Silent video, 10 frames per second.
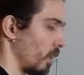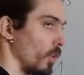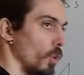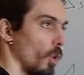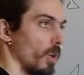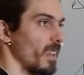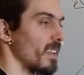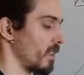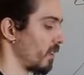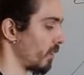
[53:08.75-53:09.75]
Your
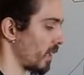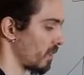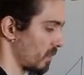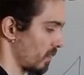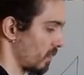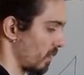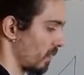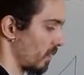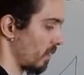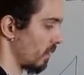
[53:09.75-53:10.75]
ninety degrees.
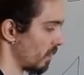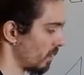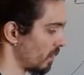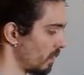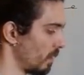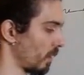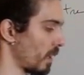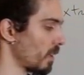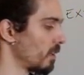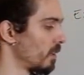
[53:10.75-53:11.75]
Okay,